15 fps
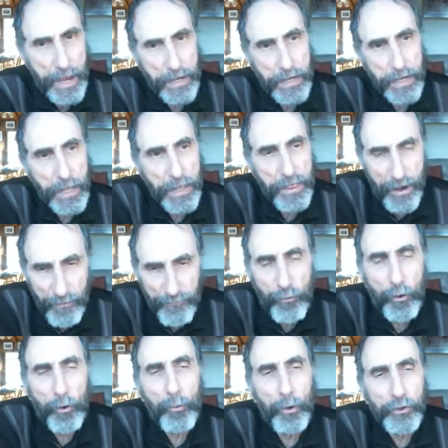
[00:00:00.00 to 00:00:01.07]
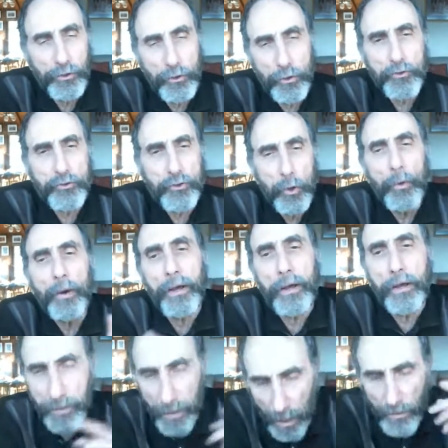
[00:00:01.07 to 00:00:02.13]
And therefore, what you're
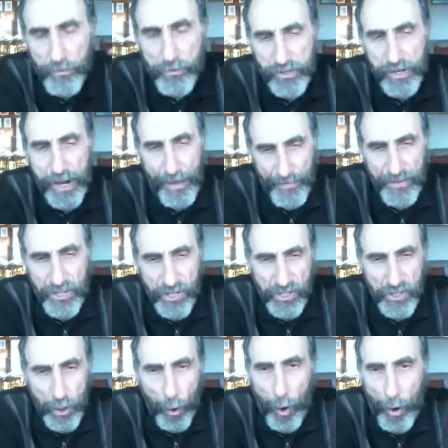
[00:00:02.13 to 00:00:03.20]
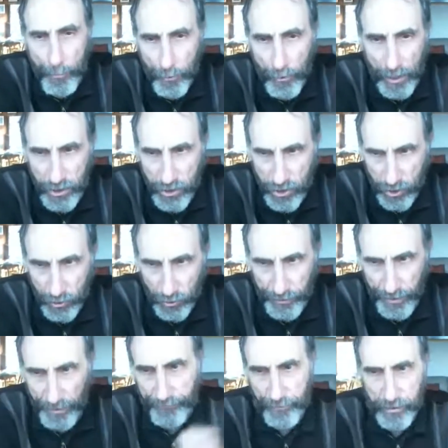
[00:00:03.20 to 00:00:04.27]
doing, and understand this is the
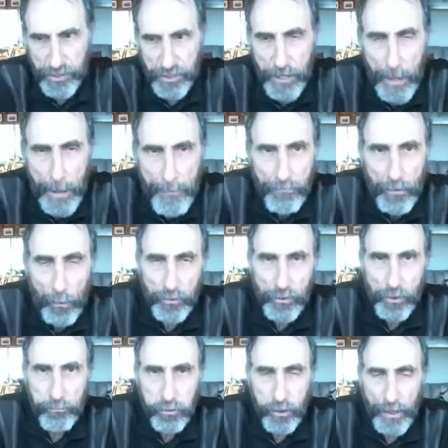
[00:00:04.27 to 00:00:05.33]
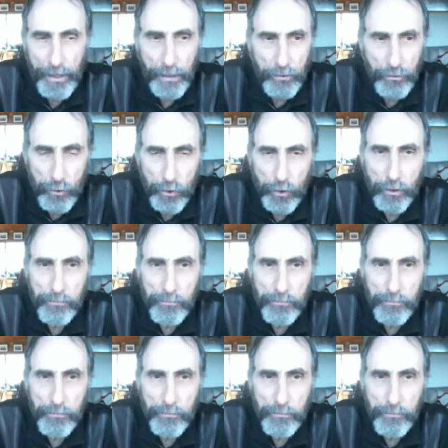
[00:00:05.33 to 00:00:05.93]
operational difference. When you're playing a